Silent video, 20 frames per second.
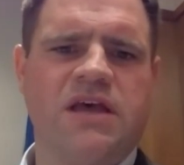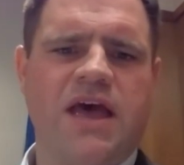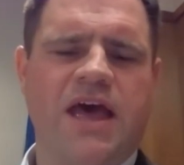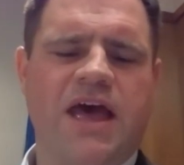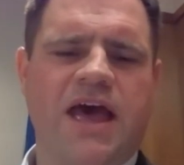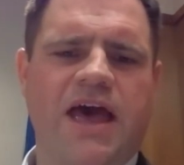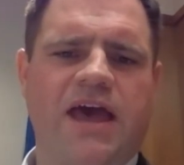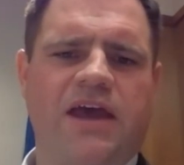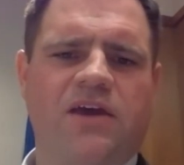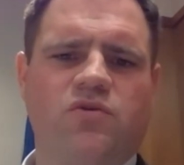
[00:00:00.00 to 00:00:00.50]

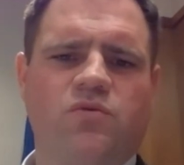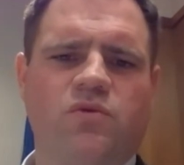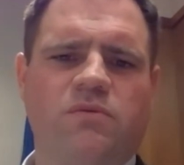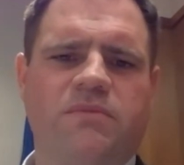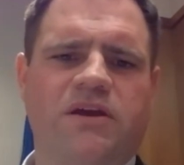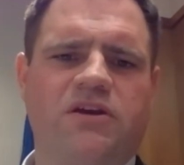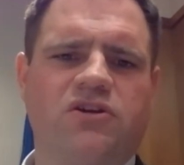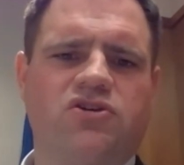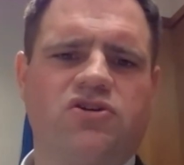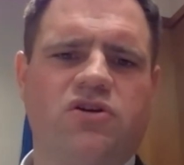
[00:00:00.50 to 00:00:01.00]
How do we
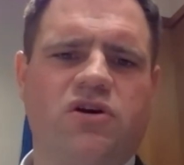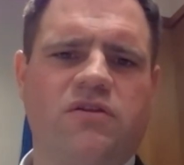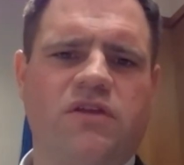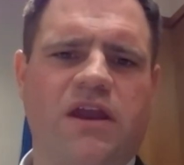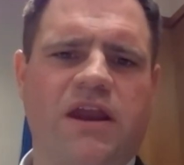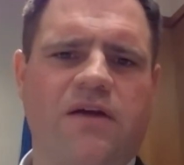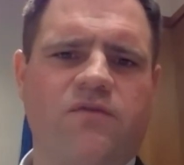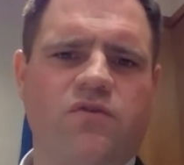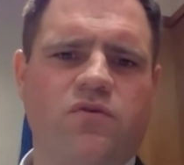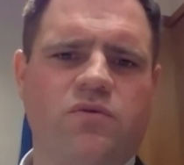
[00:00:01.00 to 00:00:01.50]
make sure that
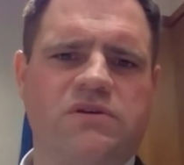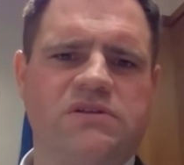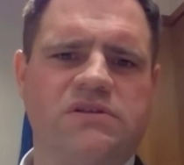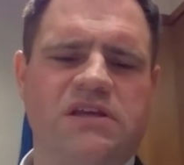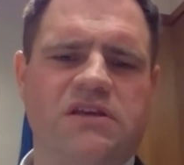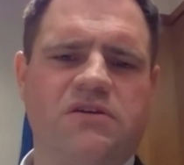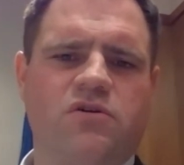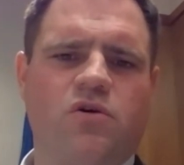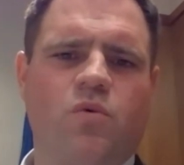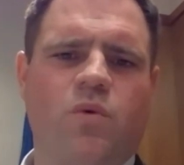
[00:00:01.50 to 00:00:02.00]
everyone is
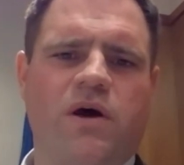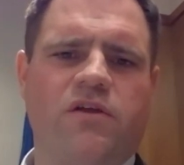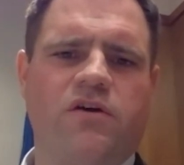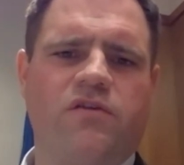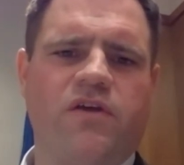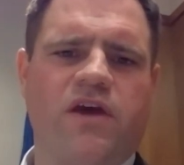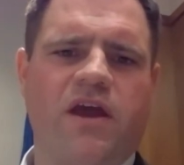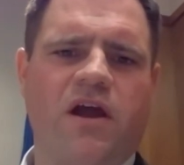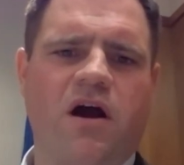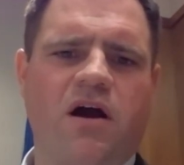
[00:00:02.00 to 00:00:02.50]
equal, whether
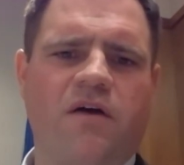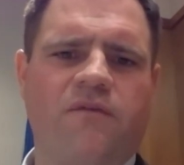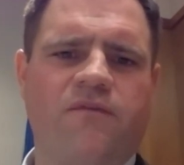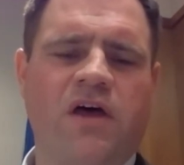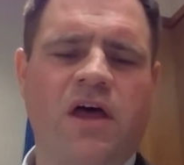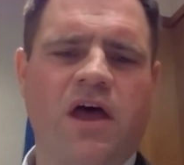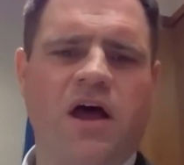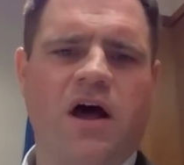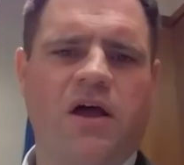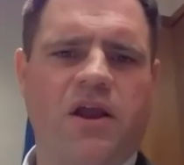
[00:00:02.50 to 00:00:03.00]
they are
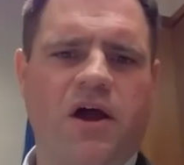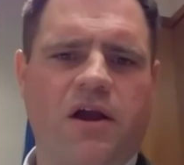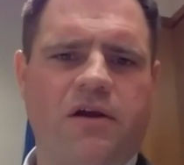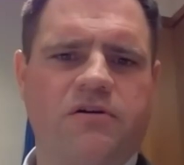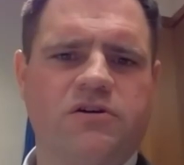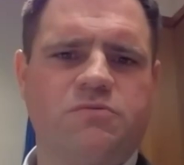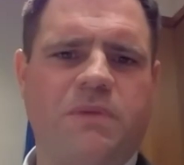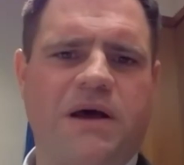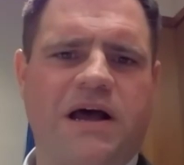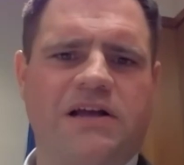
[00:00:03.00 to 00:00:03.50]
an
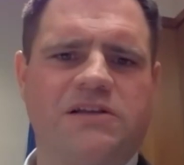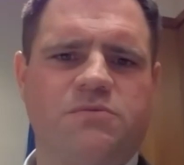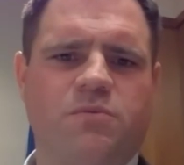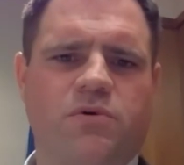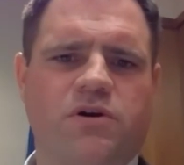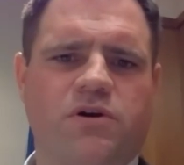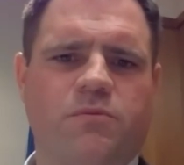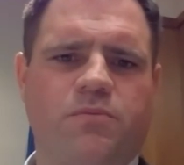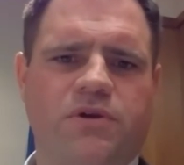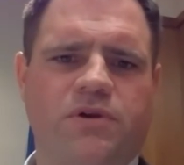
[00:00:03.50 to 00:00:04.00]
Irish
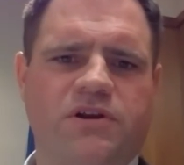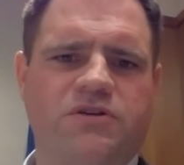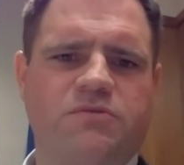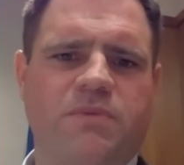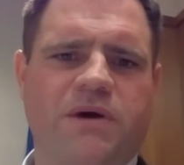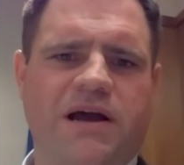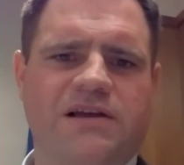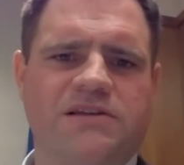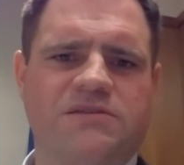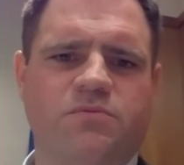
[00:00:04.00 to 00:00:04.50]
passport, a British
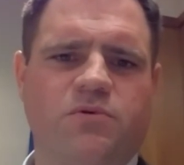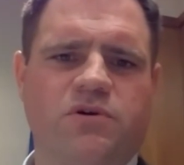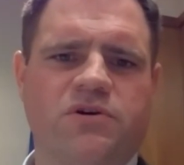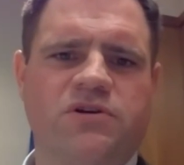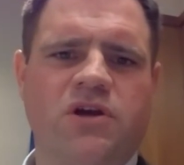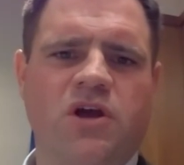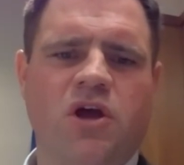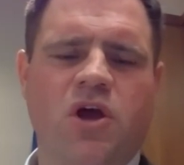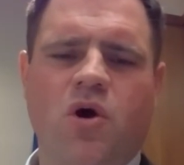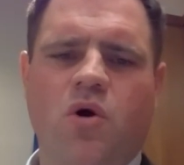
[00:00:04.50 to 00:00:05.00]
passport,
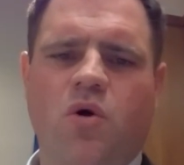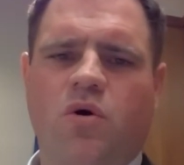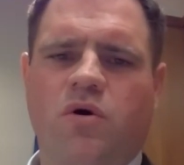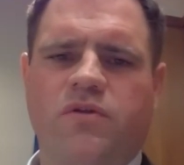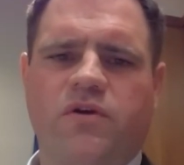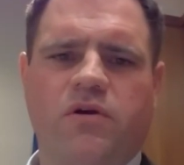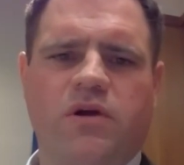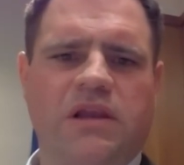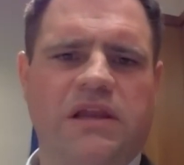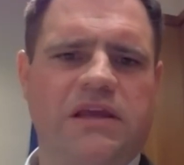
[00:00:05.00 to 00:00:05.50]
or
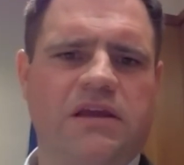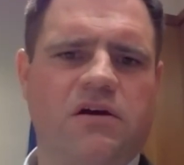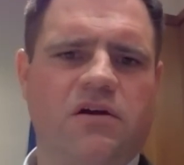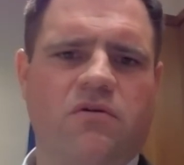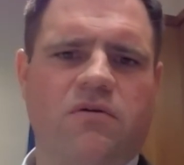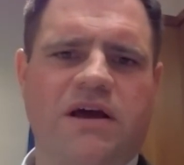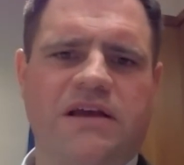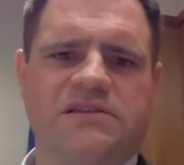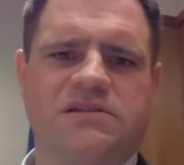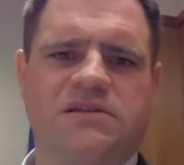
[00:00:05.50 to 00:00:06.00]
they're a legal
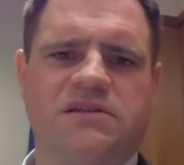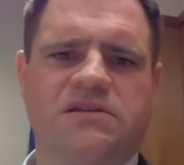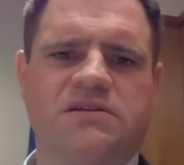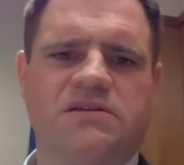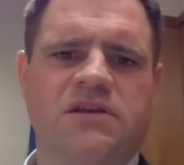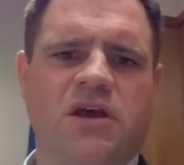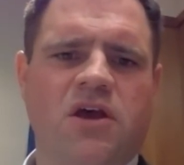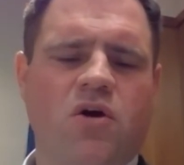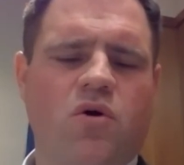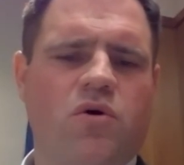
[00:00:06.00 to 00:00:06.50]
resident,
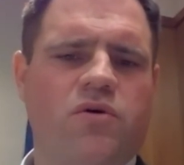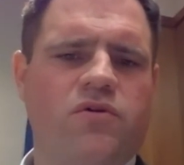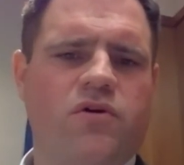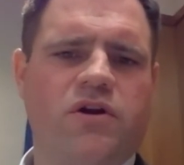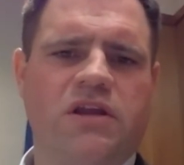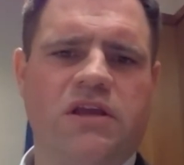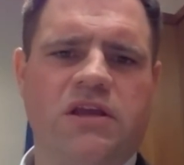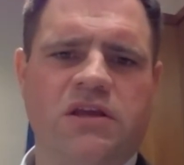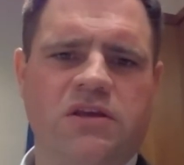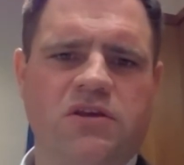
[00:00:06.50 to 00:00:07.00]
or they're
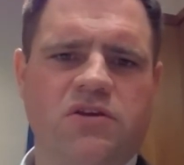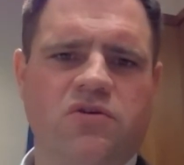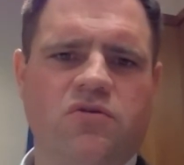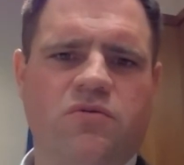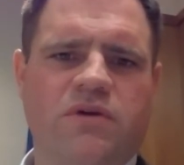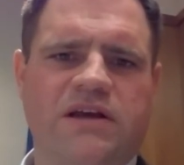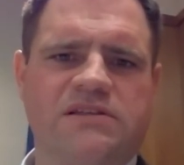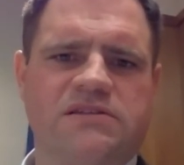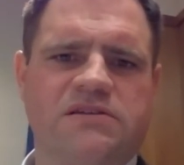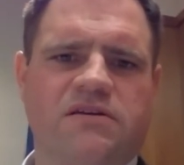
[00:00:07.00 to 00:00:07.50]
an EU
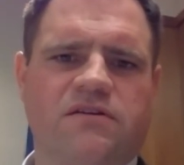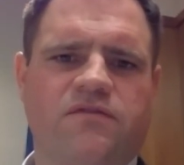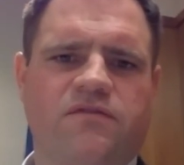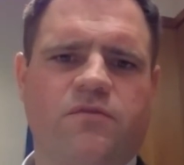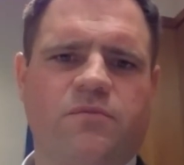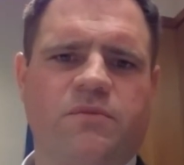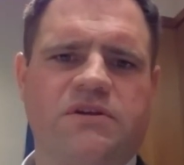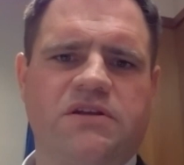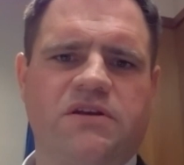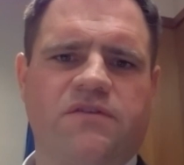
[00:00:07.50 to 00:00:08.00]
resident
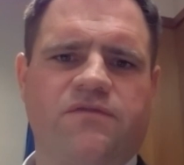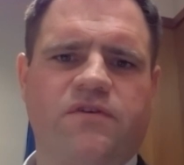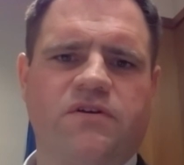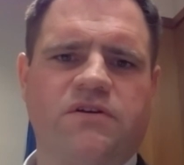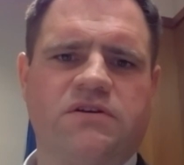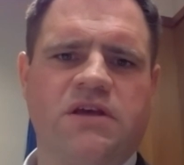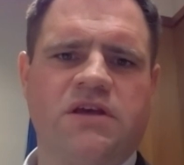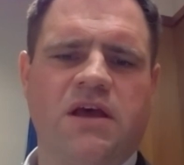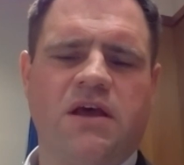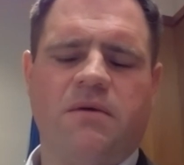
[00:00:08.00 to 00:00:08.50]
from a
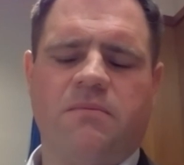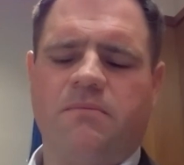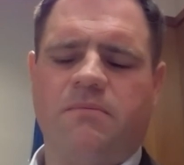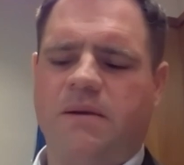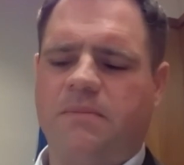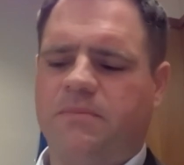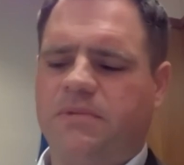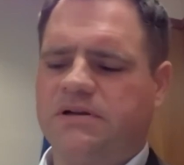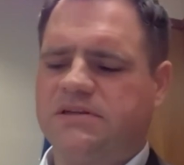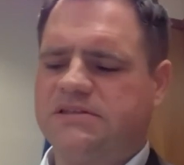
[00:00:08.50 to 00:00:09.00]
different
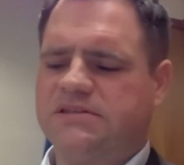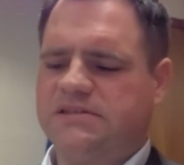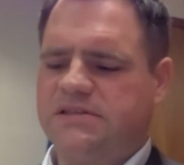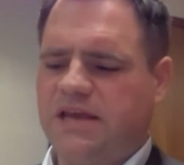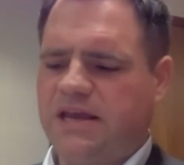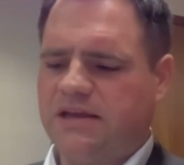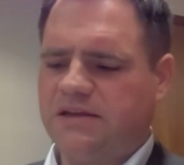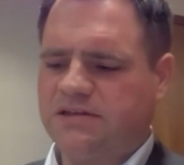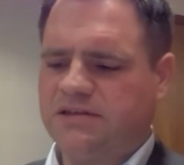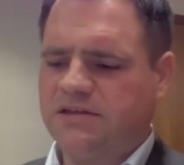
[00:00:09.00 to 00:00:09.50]
member
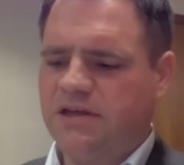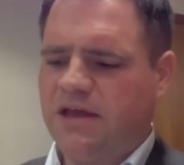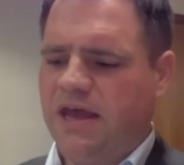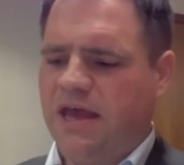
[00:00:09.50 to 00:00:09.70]
state?